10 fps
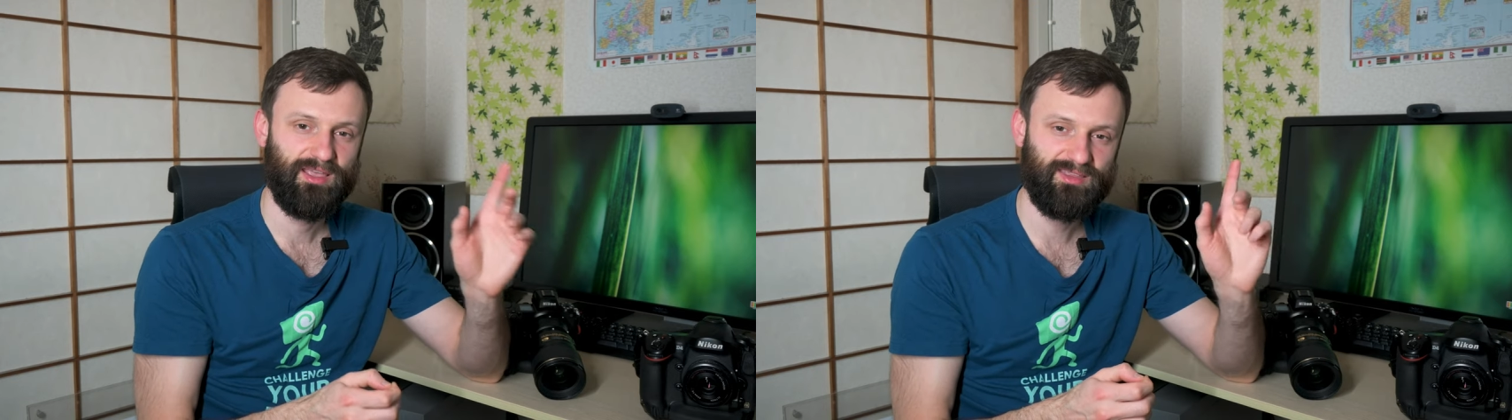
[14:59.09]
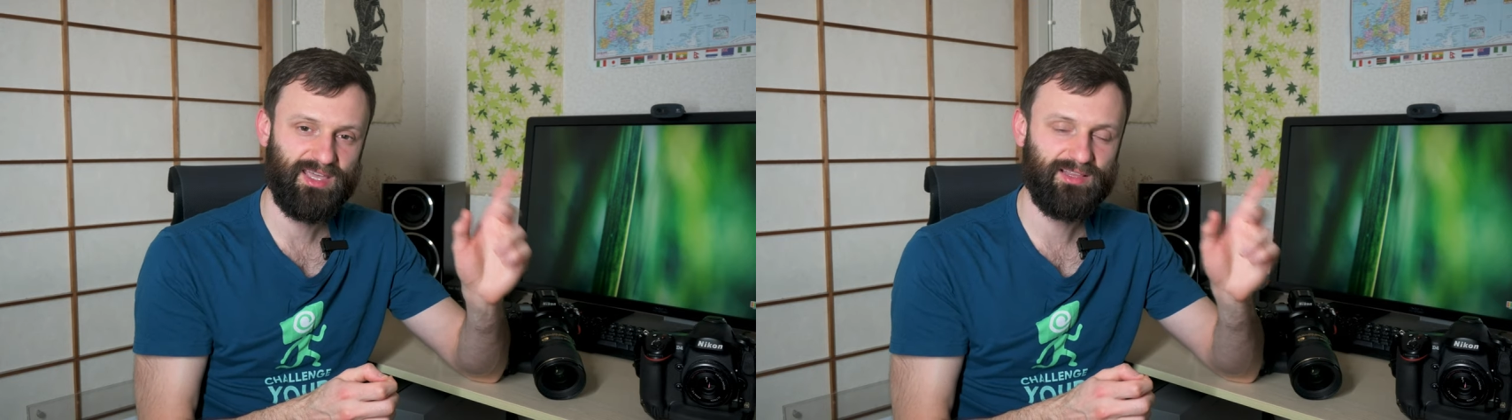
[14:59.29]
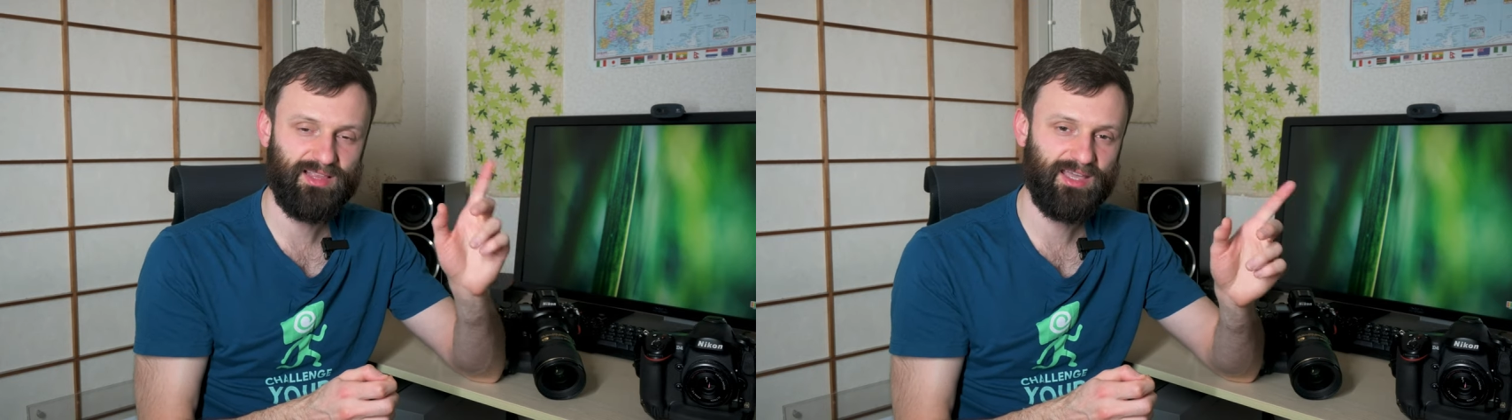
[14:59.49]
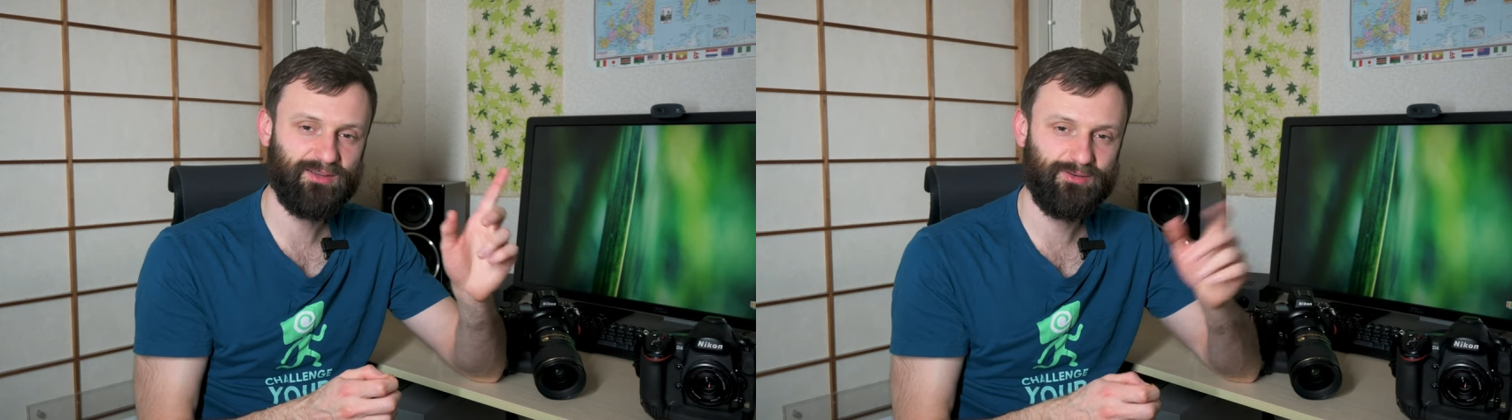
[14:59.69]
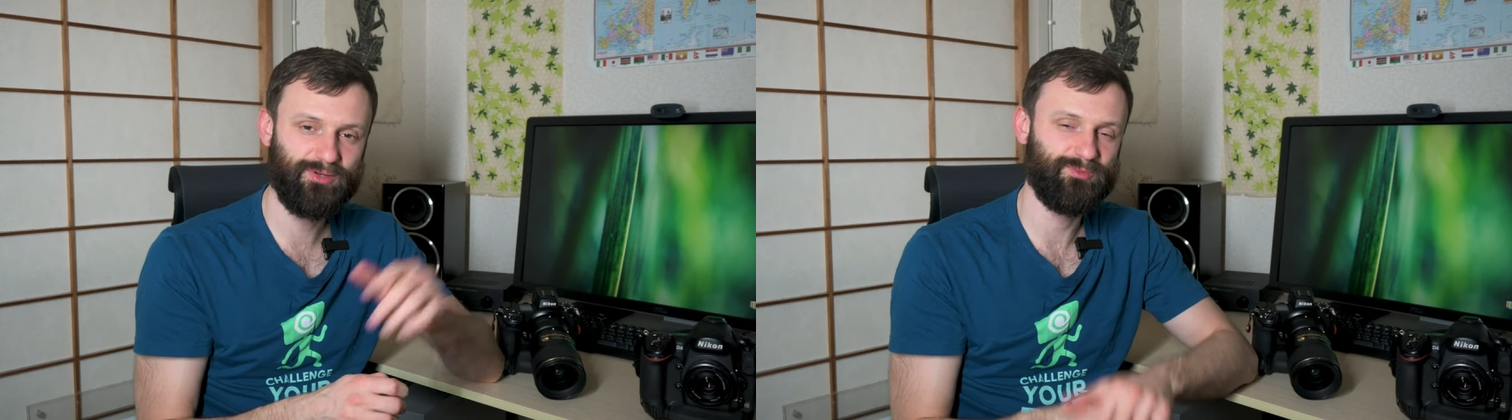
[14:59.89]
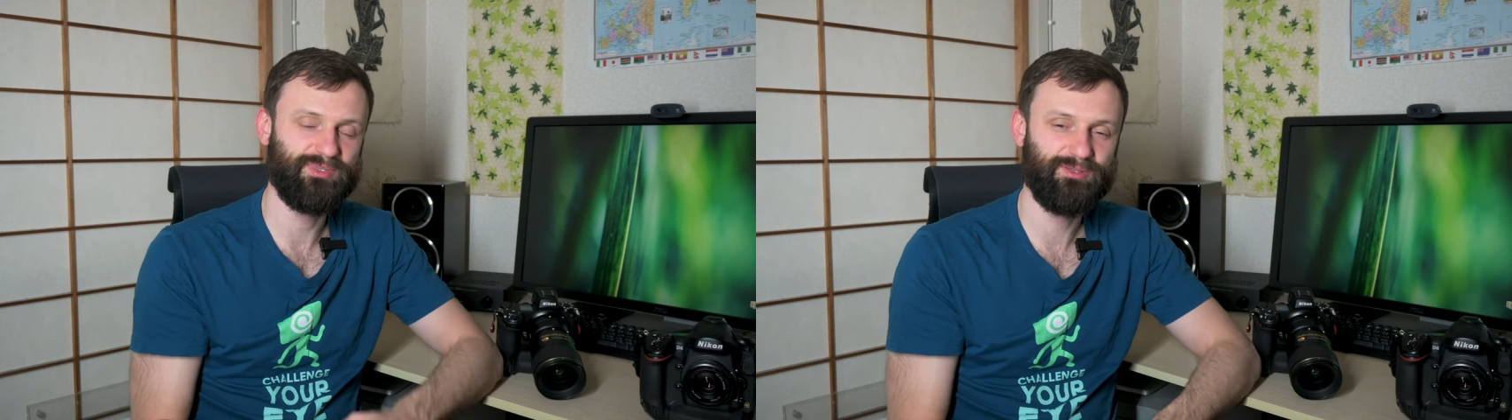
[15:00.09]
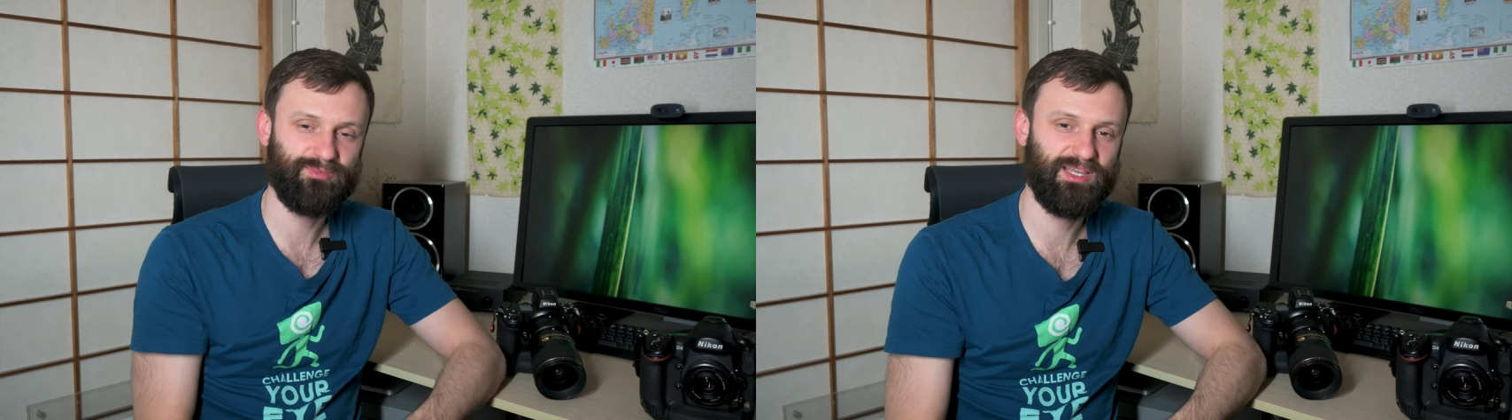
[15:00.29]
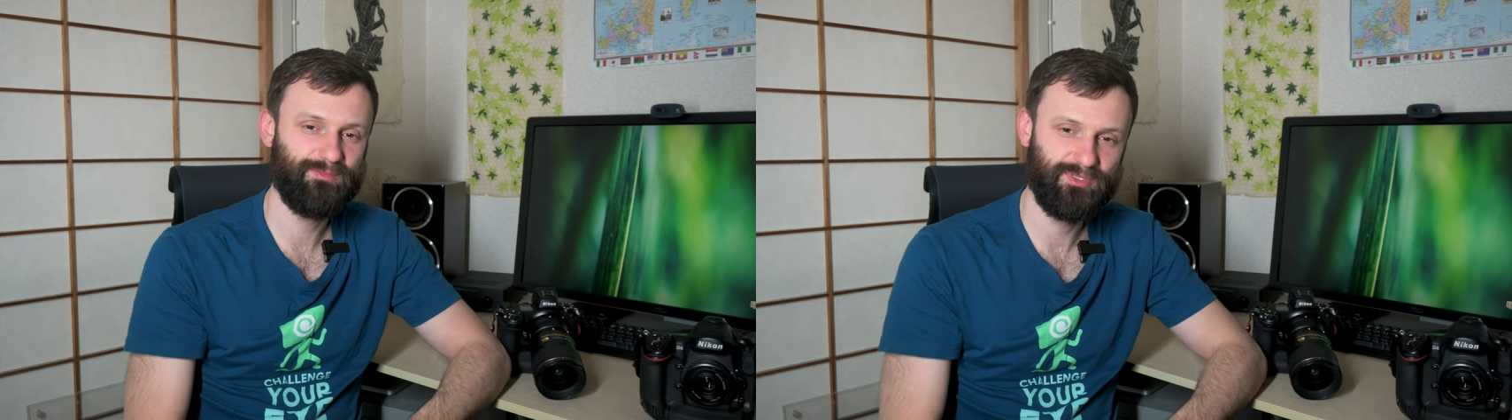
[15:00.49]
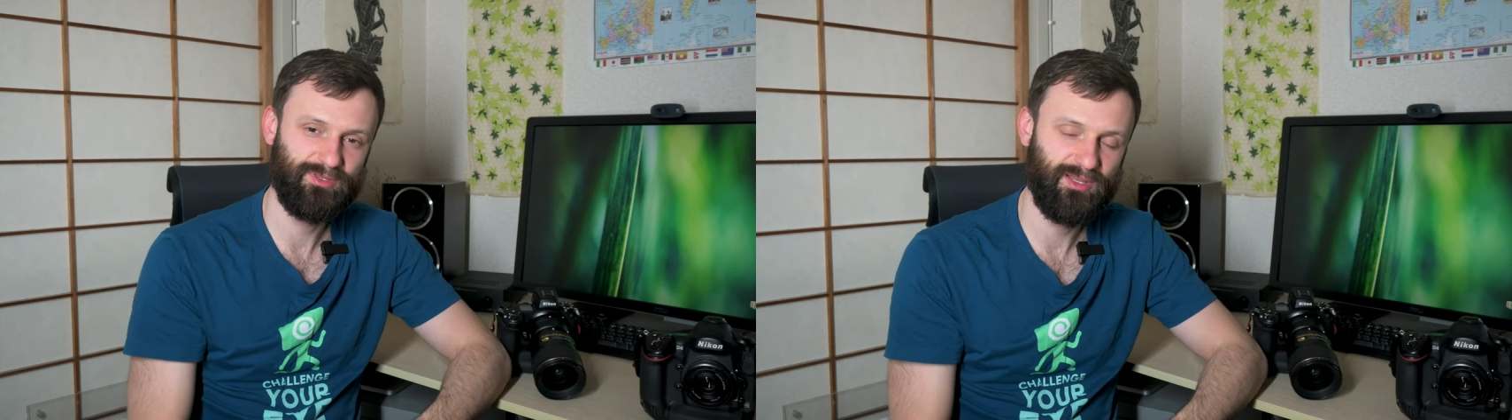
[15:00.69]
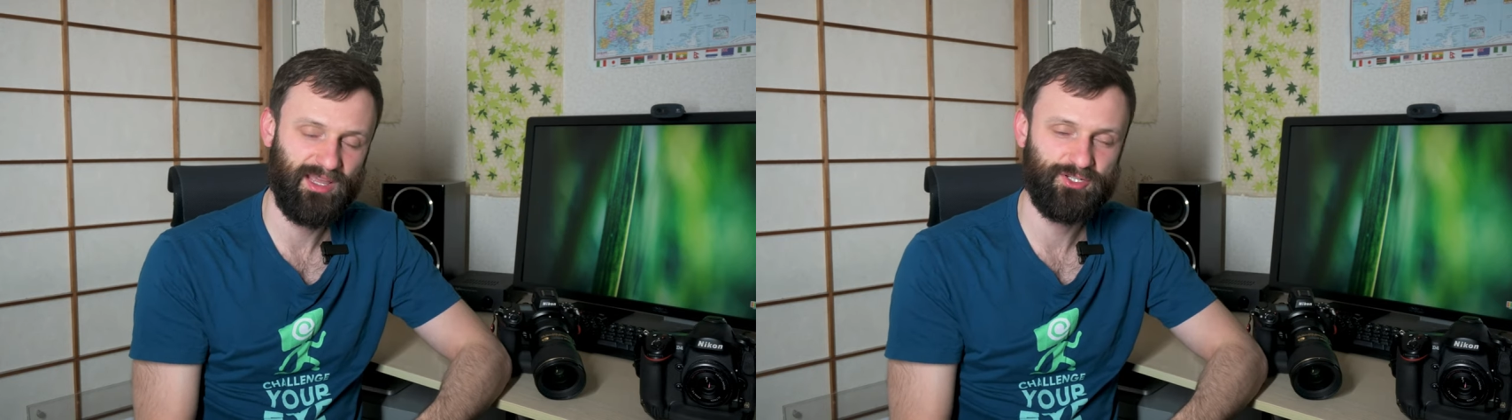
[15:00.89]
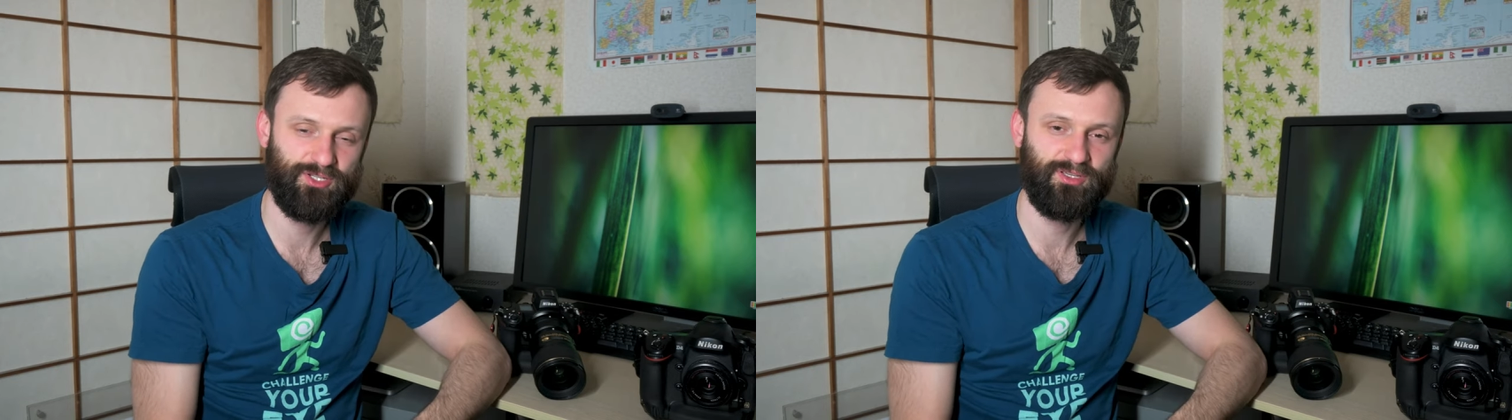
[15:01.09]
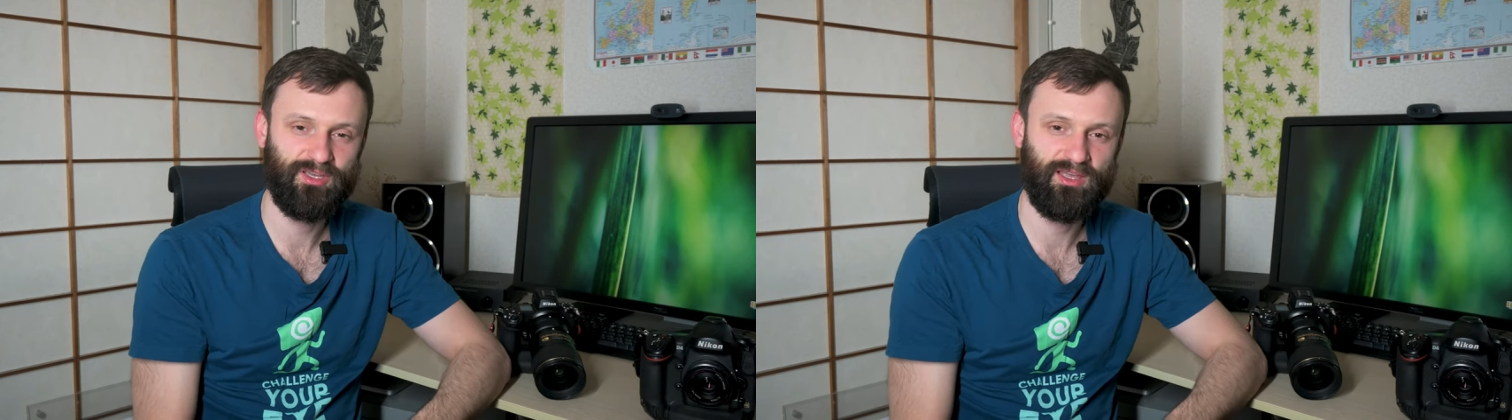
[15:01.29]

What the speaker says: And that lag annoys me. Sometimes it actually